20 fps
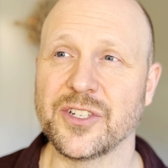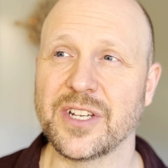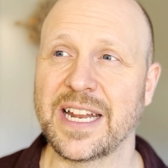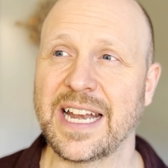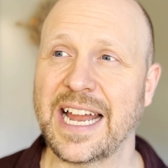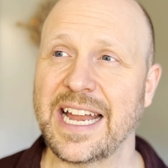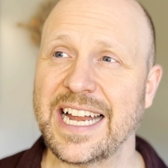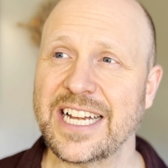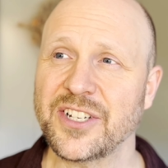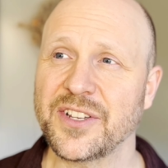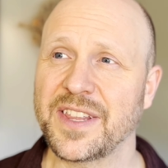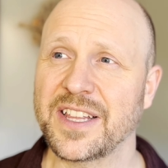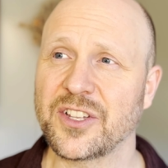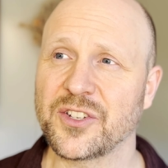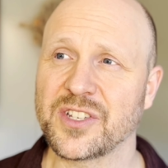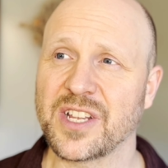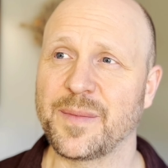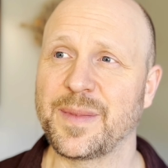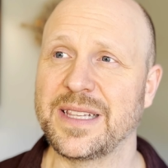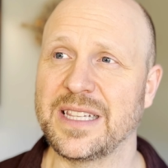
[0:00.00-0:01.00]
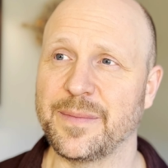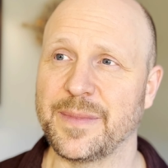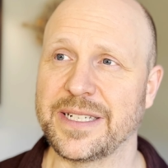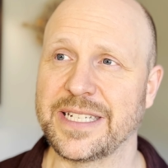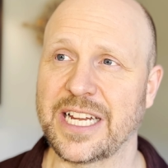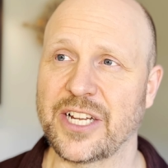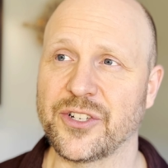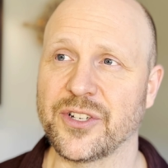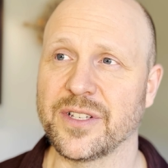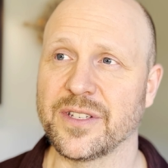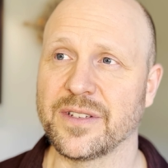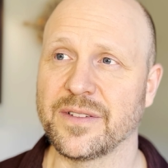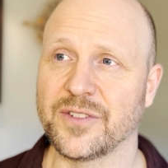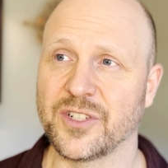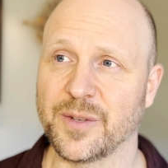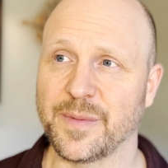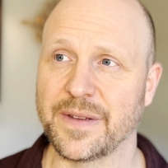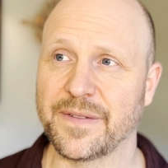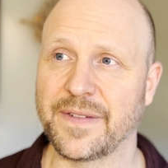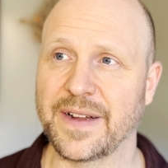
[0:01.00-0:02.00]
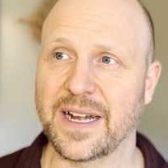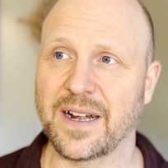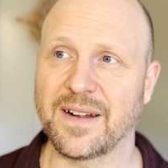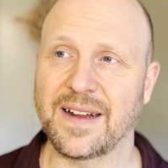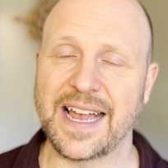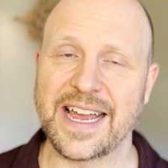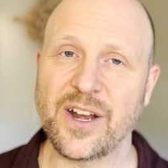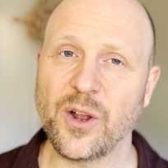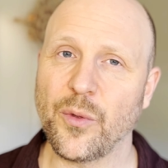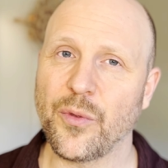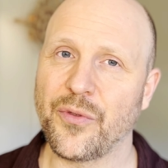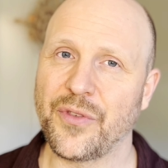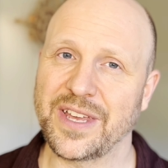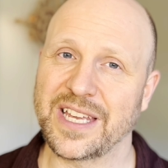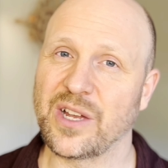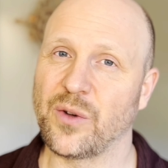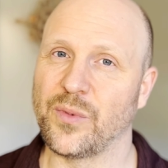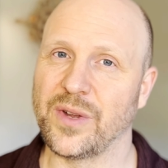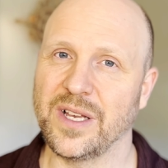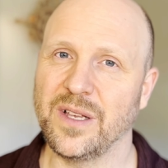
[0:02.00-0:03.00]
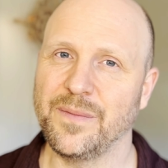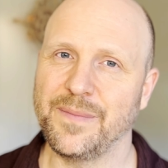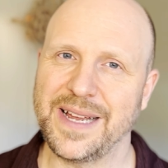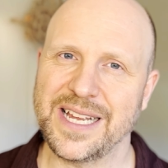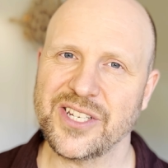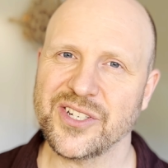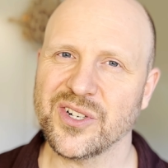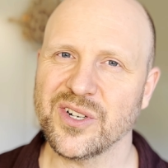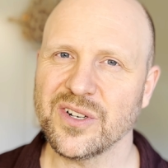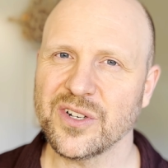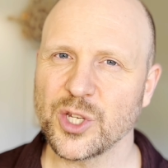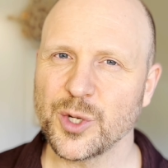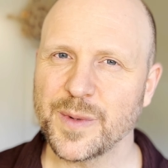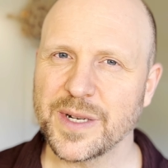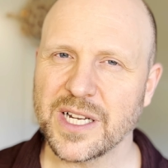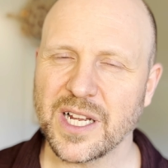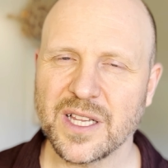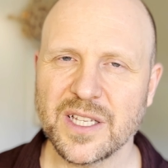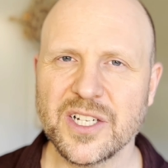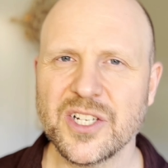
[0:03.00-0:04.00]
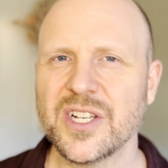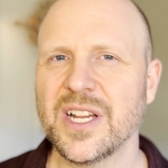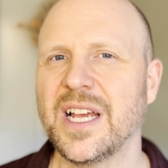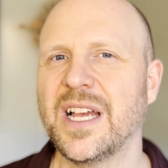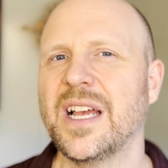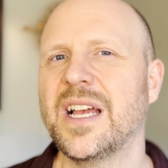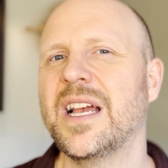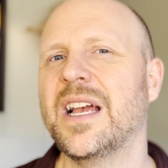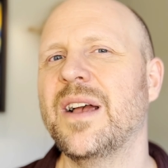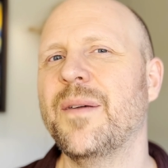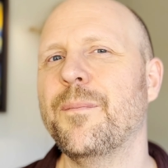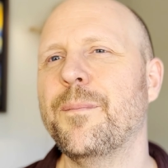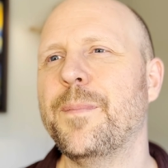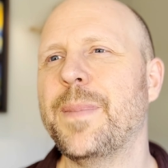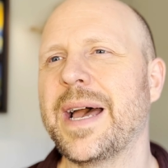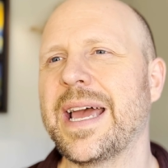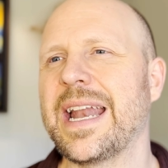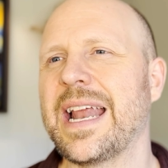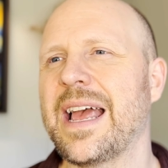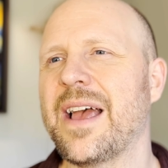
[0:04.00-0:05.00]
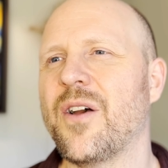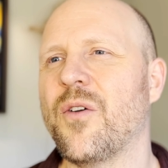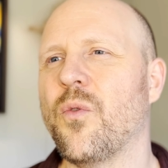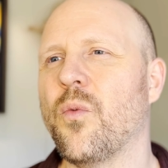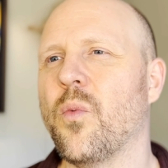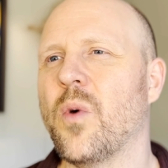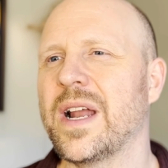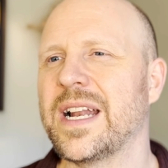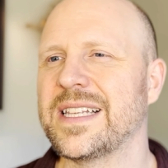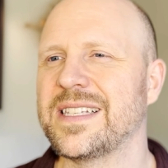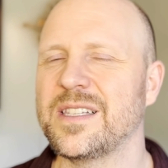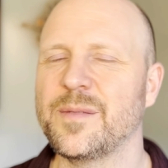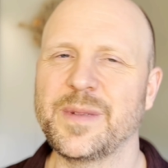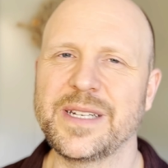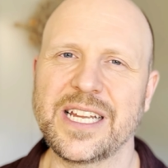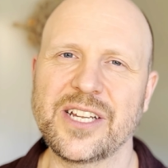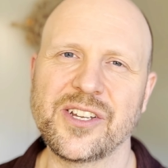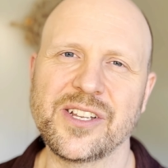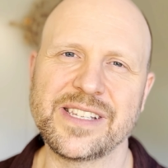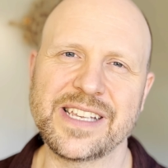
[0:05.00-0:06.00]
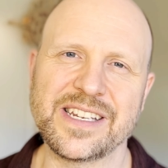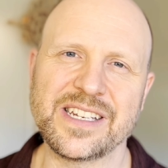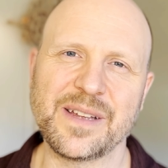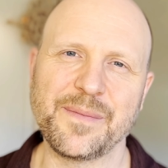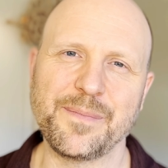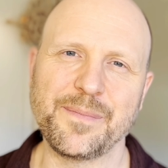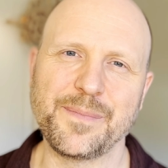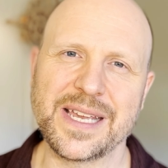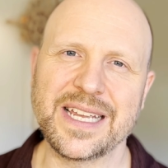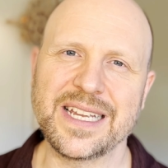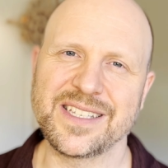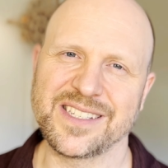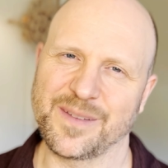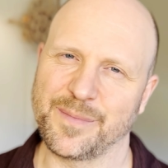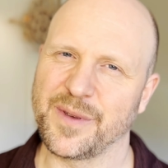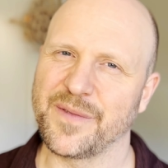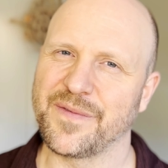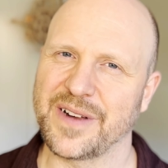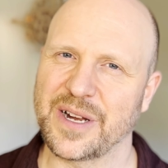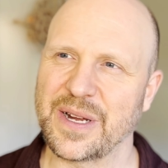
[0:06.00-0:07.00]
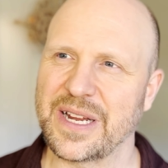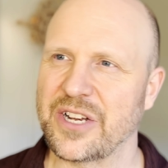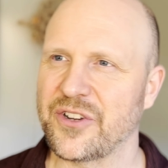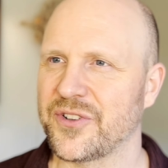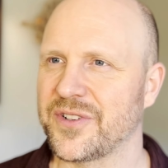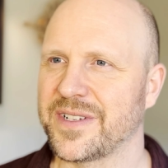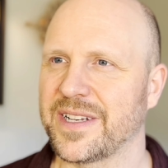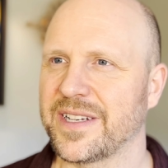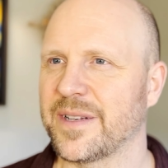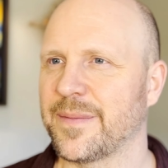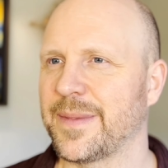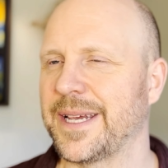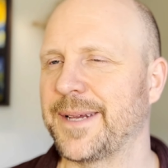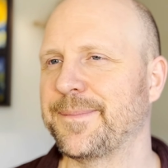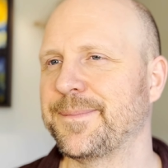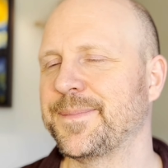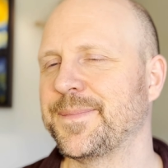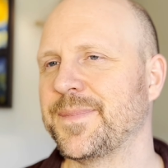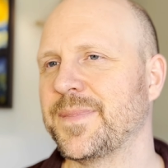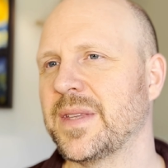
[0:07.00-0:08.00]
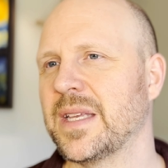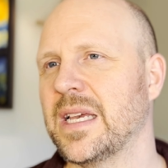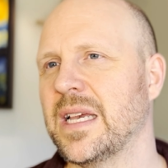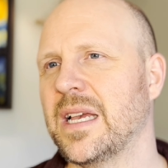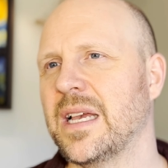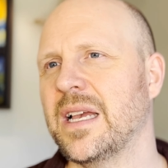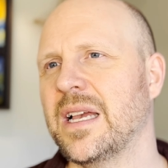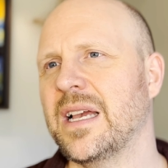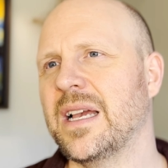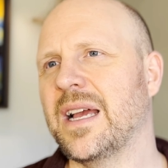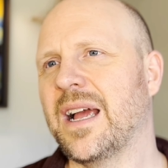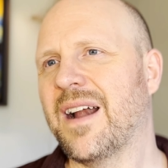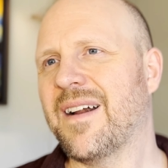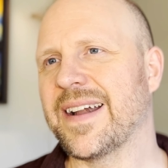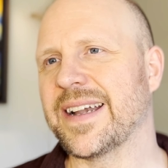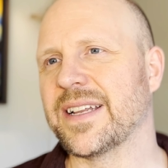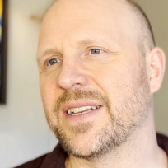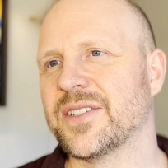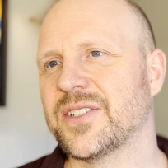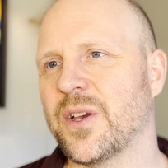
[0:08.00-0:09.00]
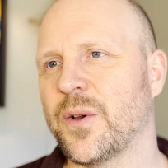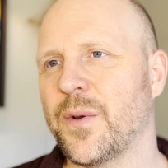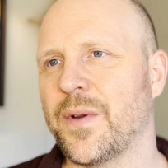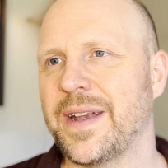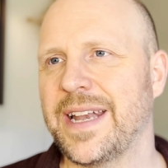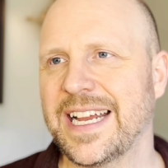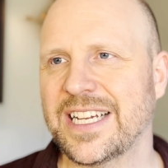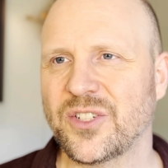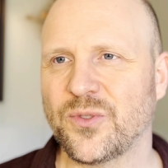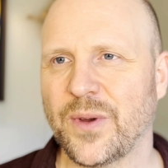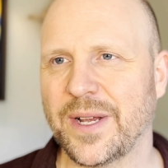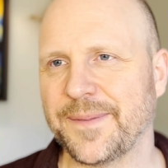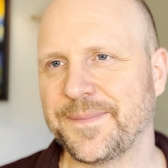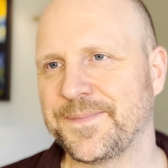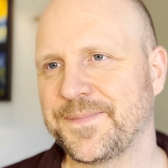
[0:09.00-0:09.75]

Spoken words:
And I actually think there's going to be limitations, to be fair. I don't think it will master human knowledge, but what its limitations end up being is going to be very interesting to me. All right, so next one.